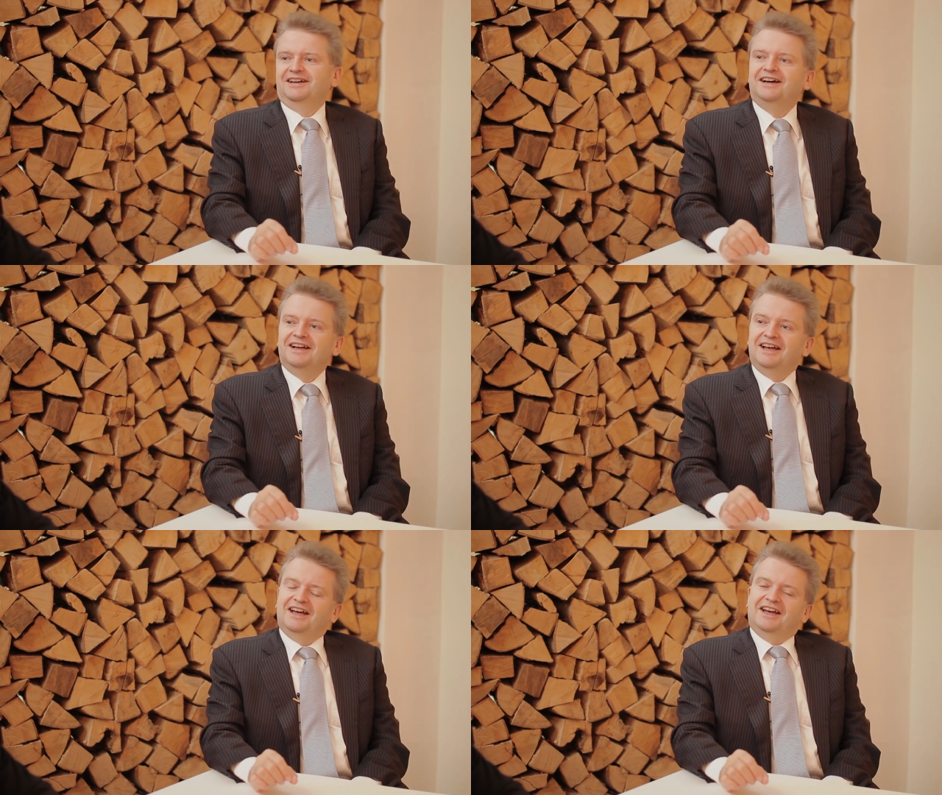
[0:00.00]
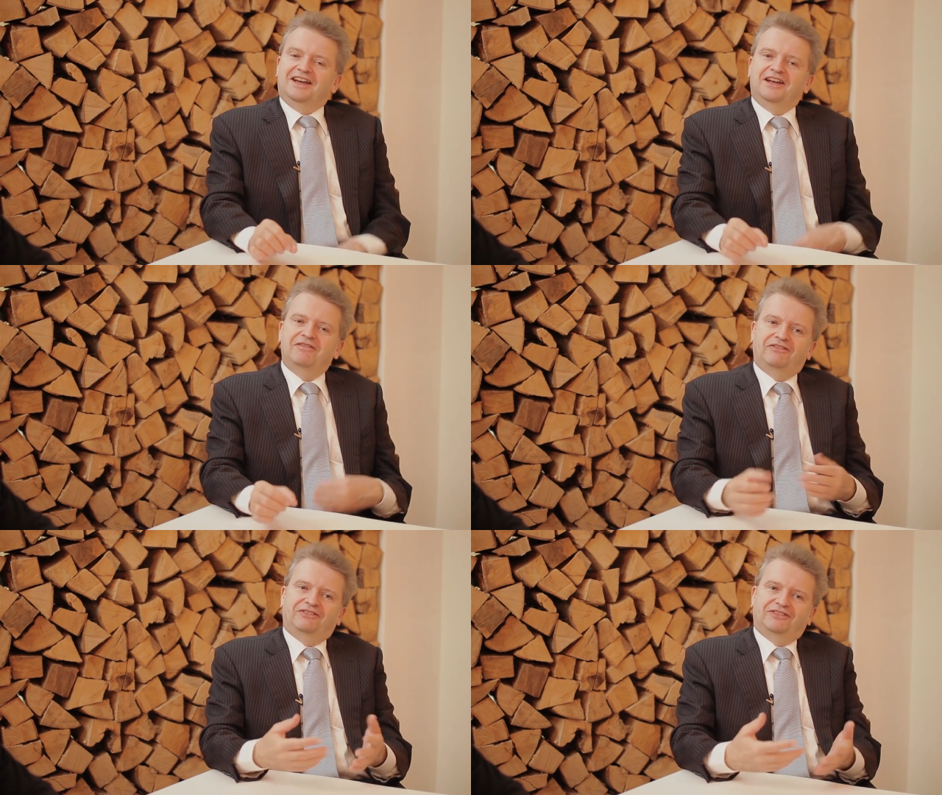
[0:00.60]
Yeah.
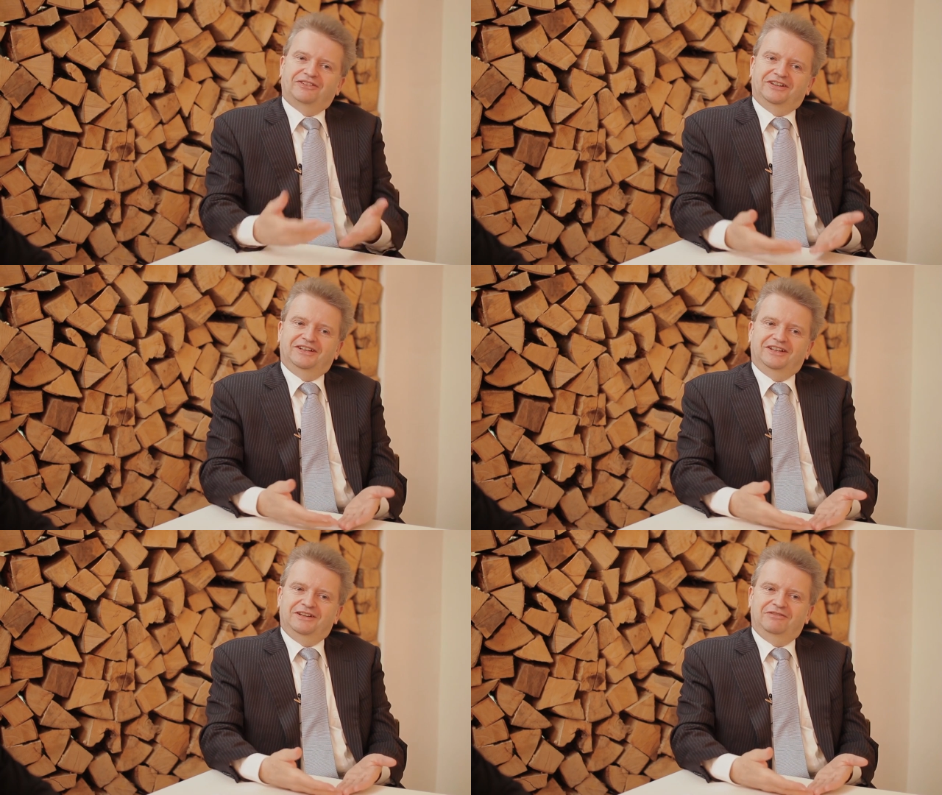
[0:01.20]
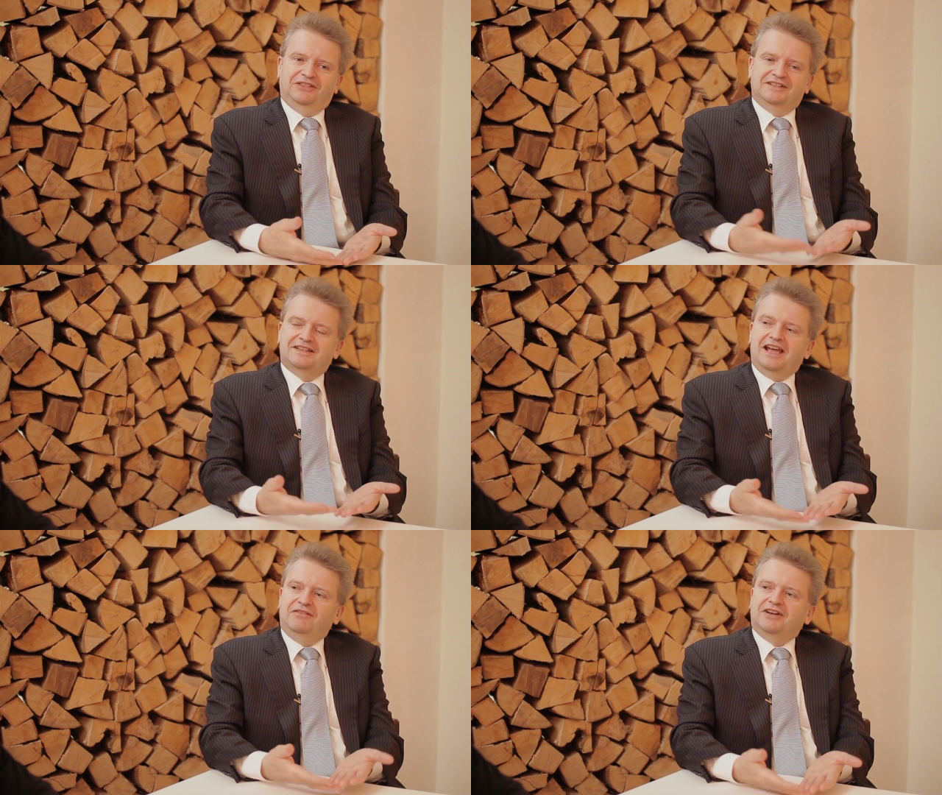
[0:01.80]
If the
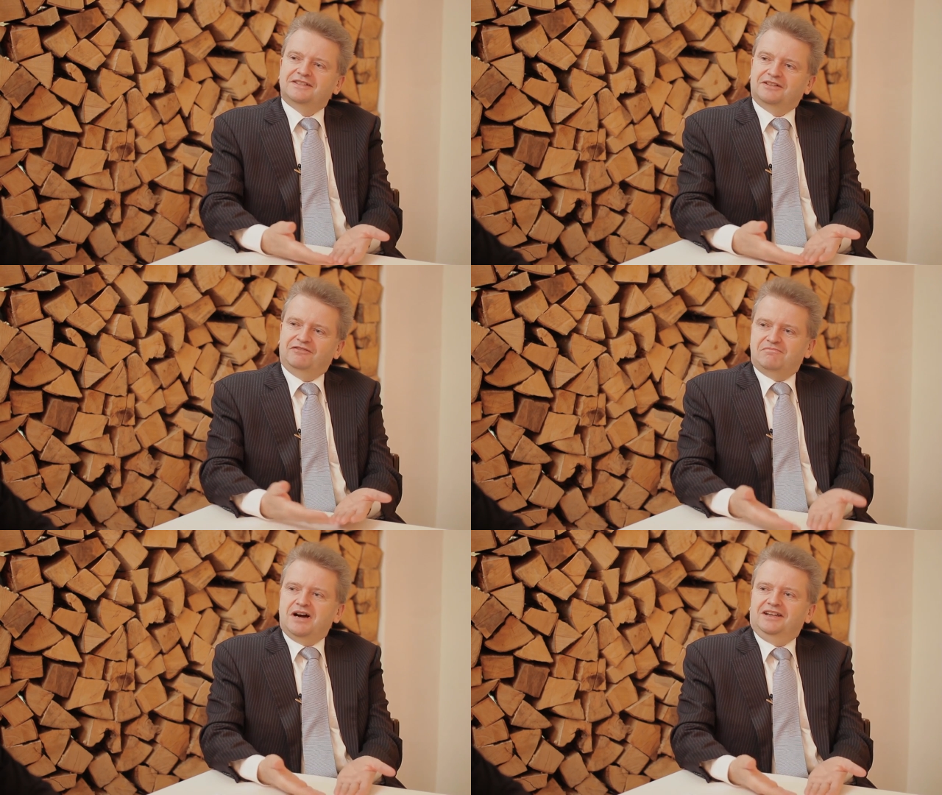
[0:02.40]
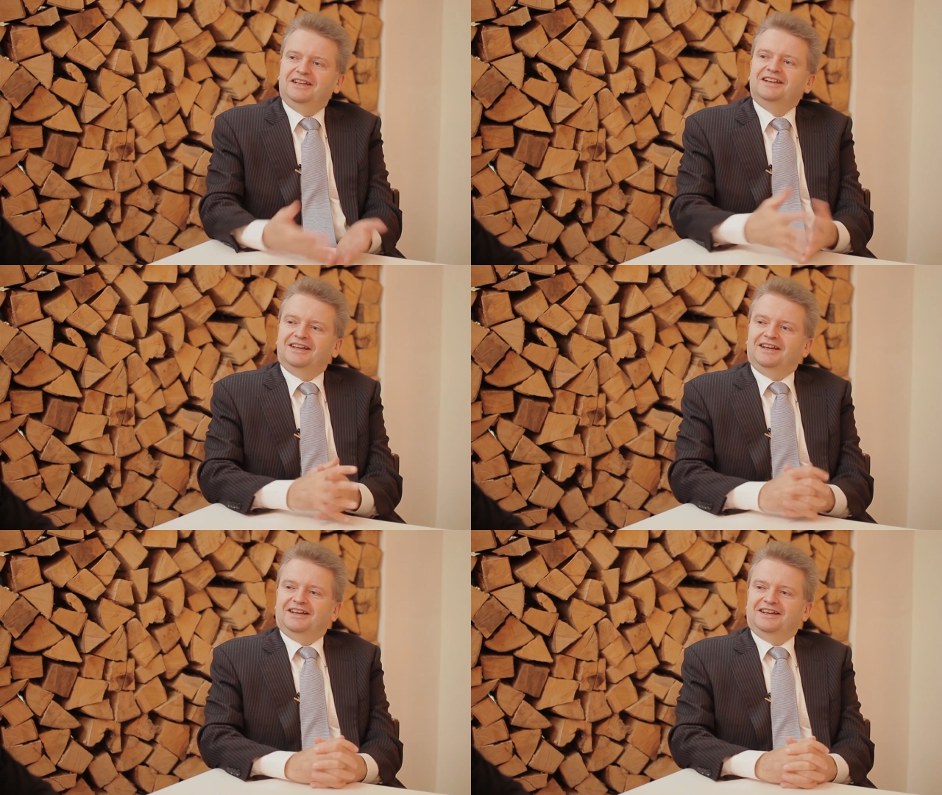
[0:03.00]
savers of money
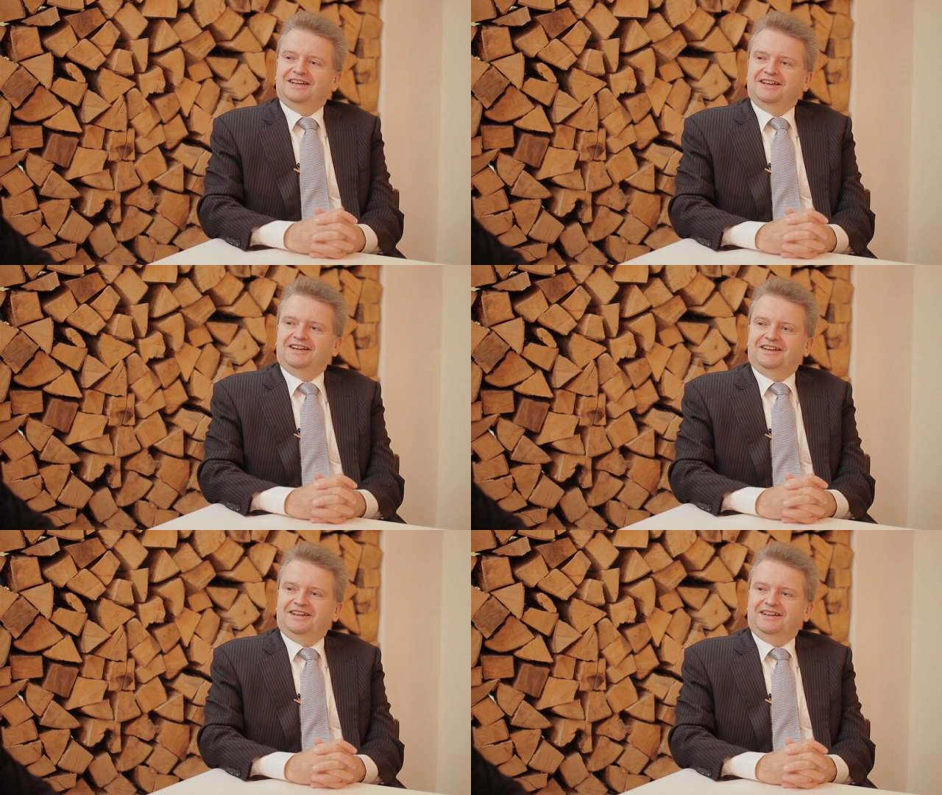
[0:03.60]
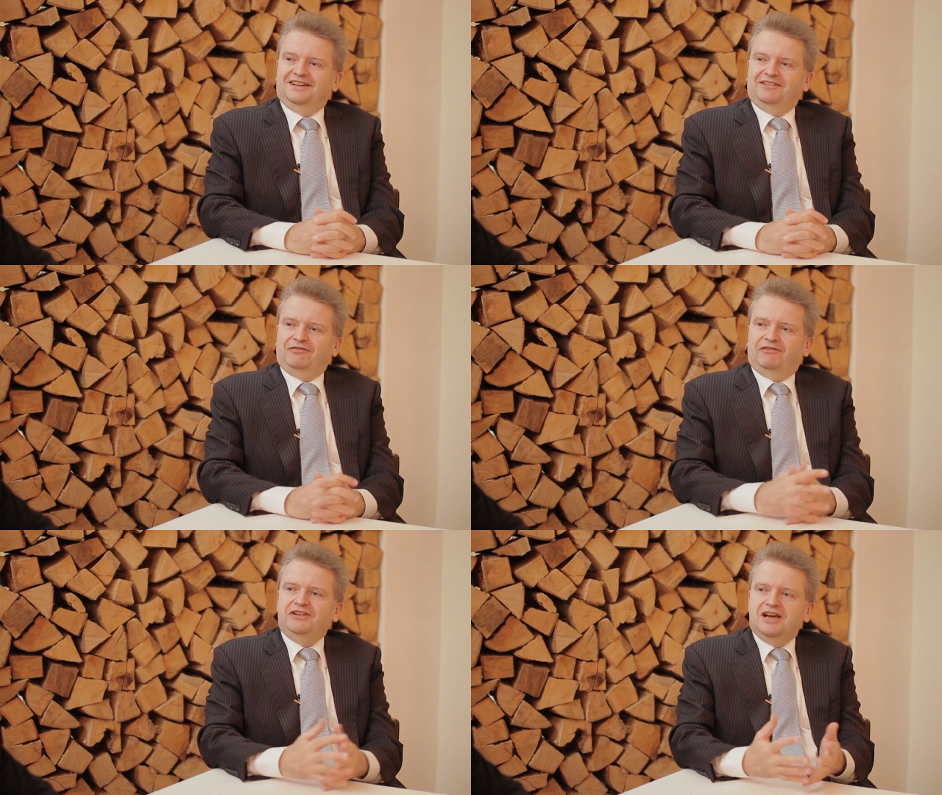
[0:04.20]

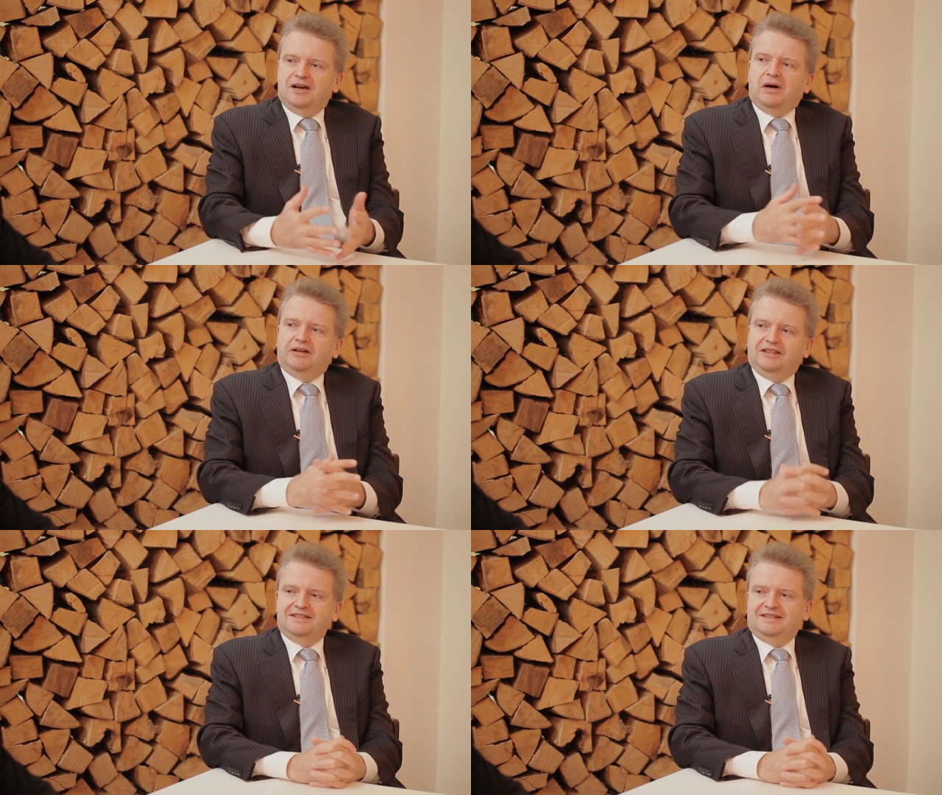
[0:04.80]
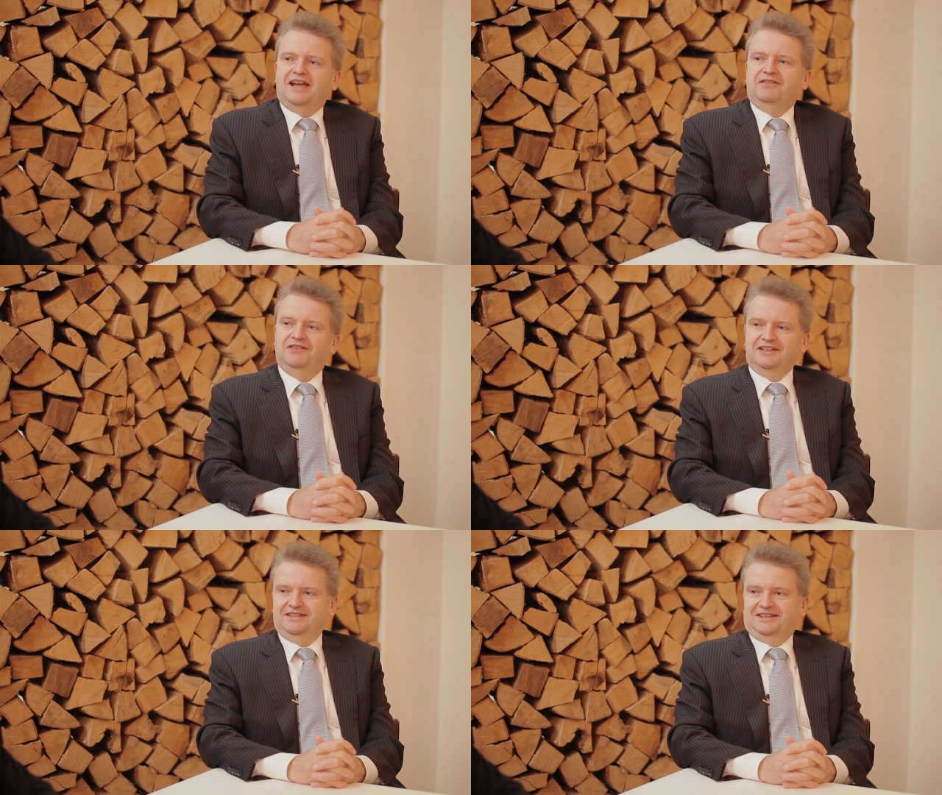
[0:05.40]
fear about their
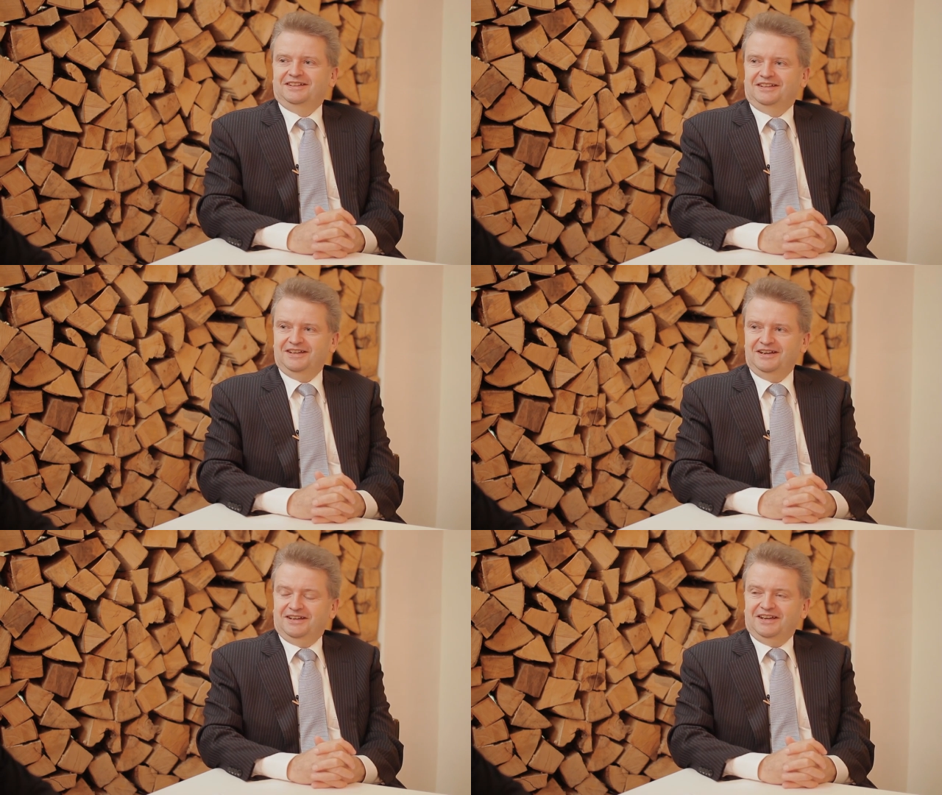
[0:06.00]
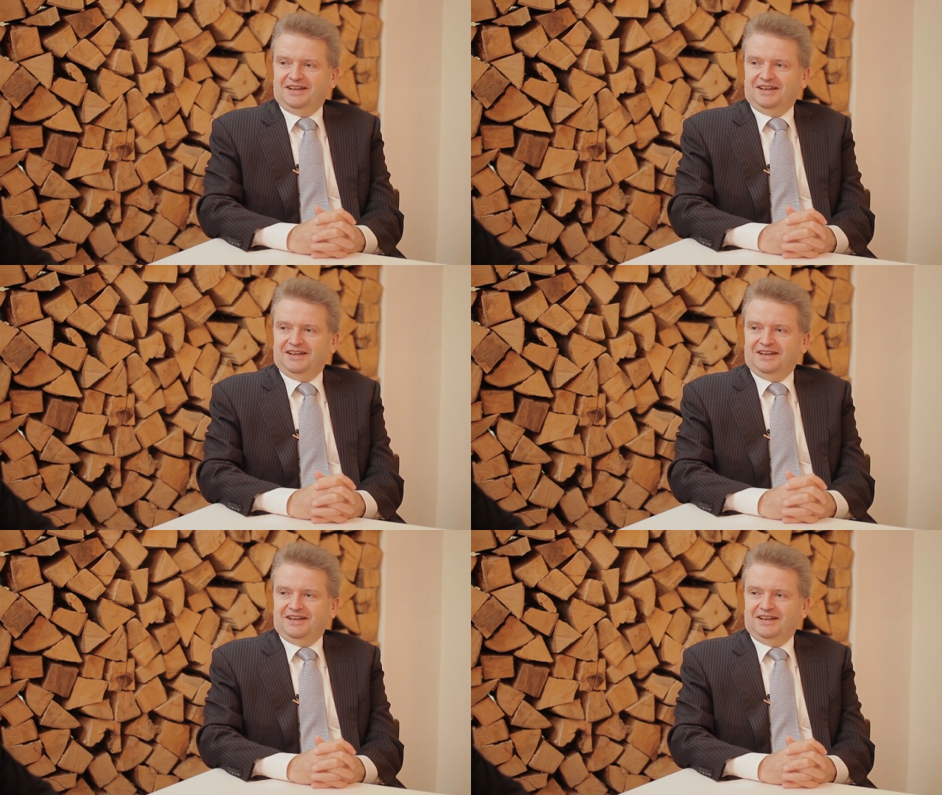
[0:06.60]
savings, yeah,